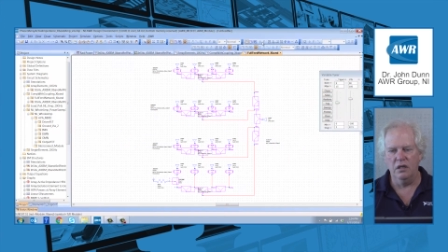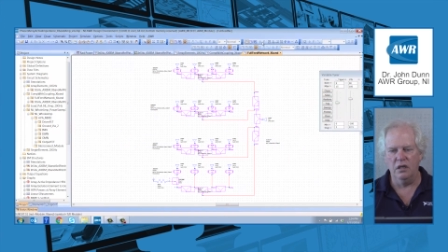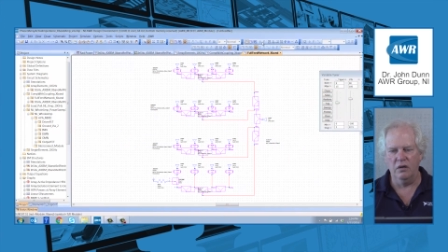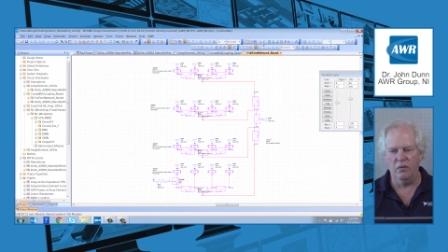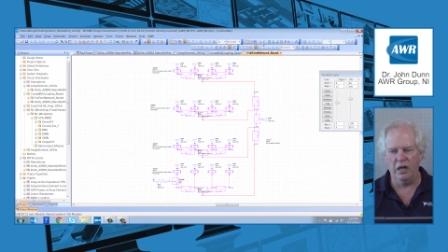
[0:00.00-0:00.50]

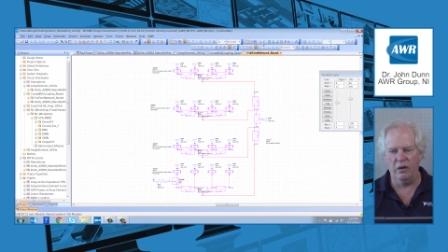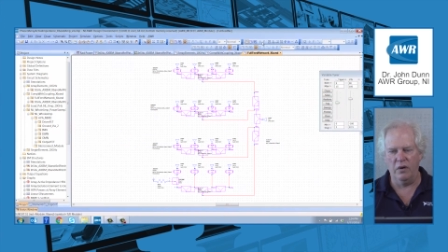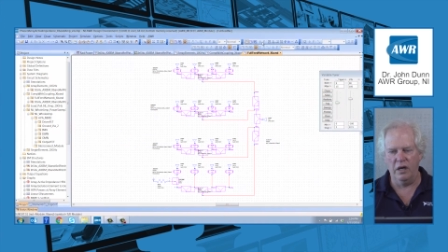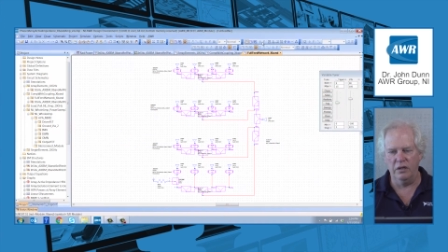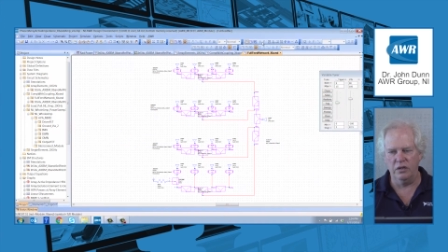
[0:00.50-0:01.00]
And what I
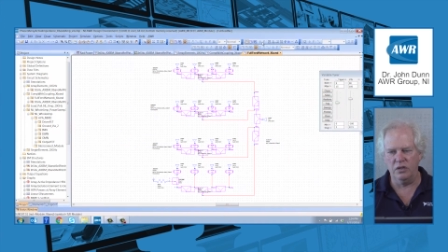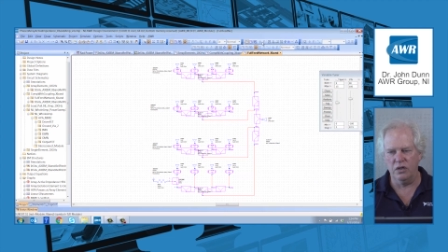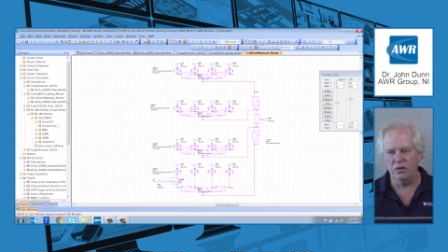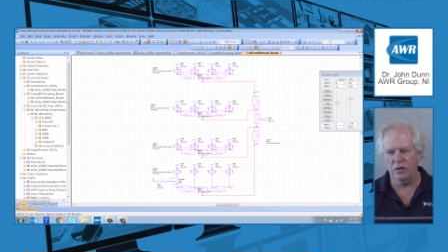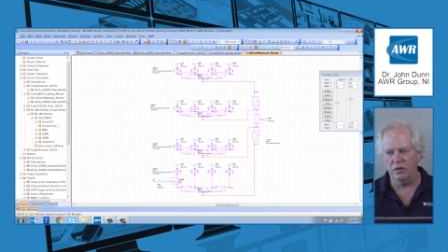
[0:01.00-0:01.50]
wanted to
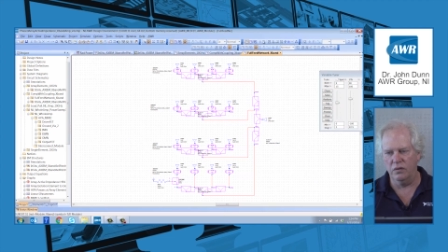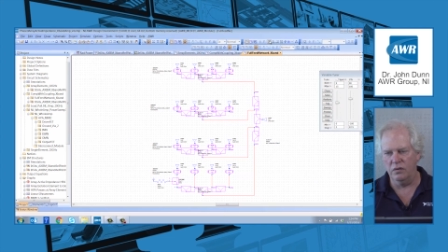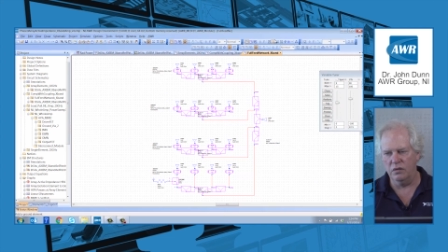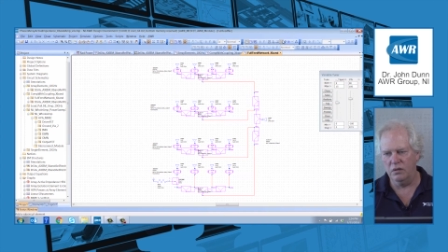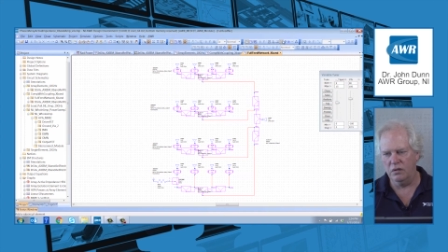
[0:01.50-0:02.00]
show
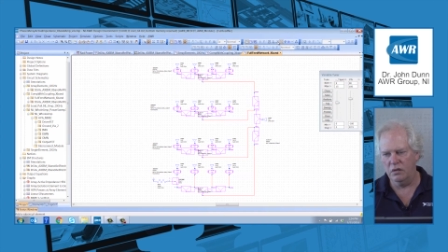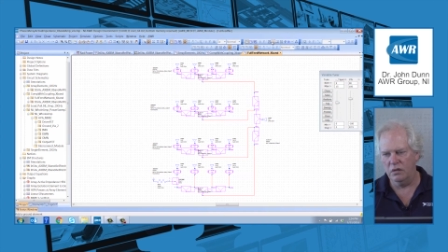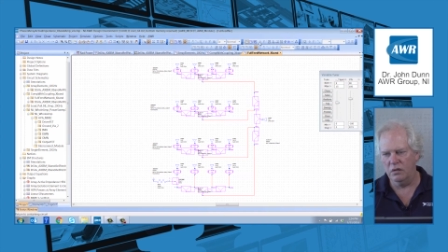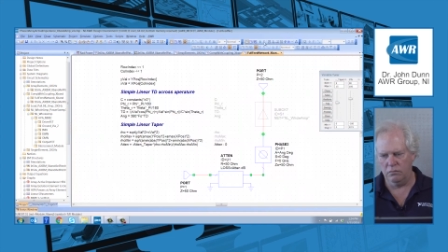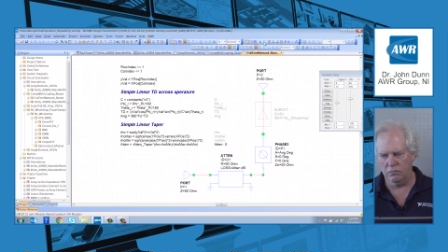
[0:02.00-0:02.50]
you
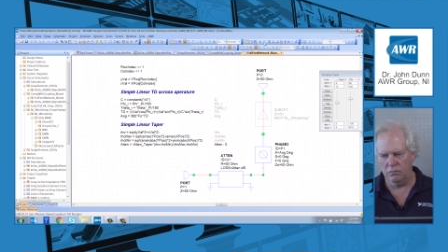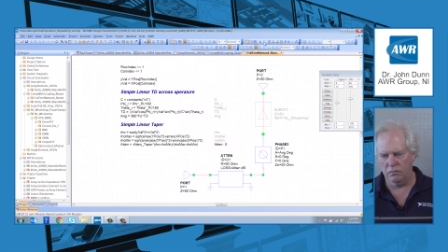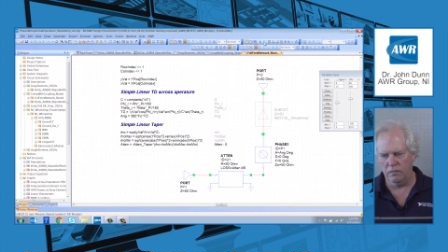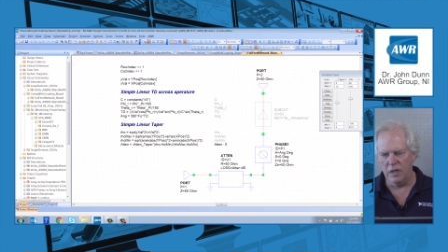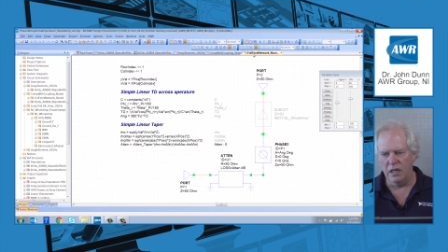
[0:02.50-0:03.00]

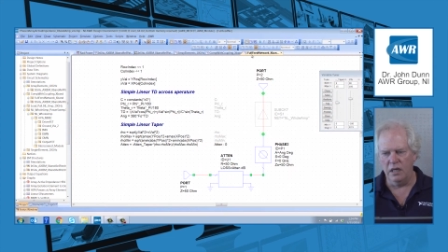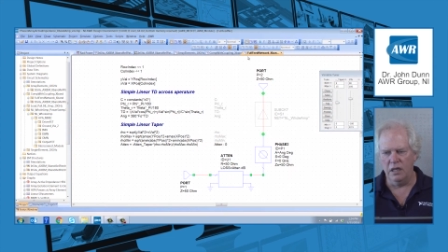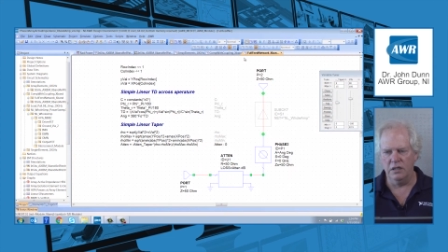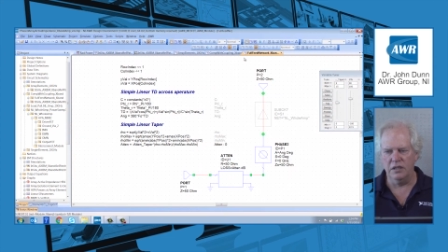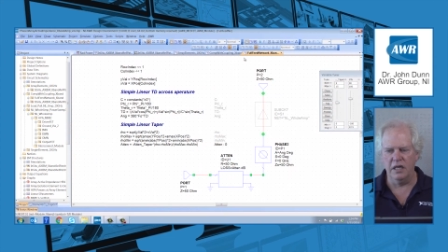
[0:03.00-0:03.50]

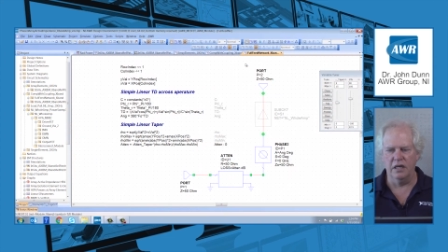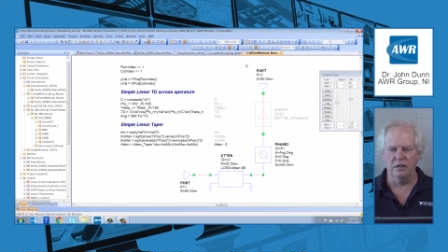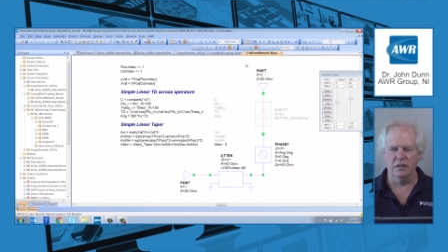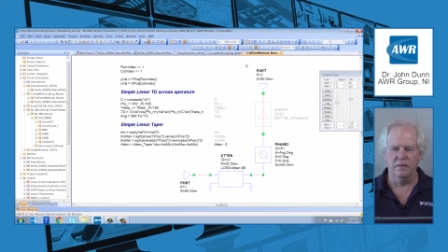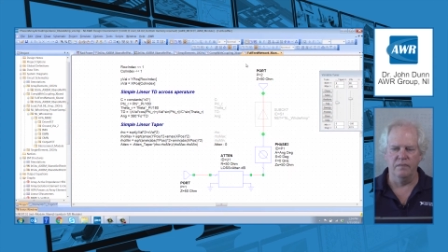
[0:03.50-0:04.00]
is
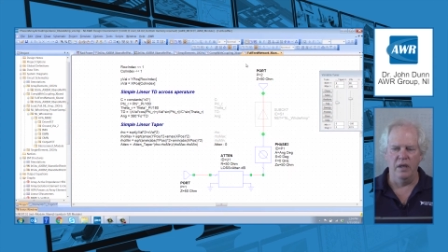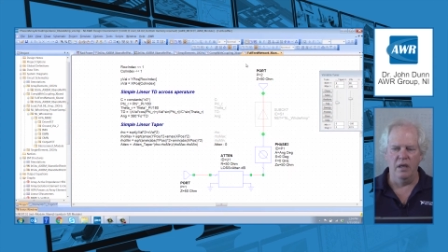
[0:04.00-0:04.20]
this.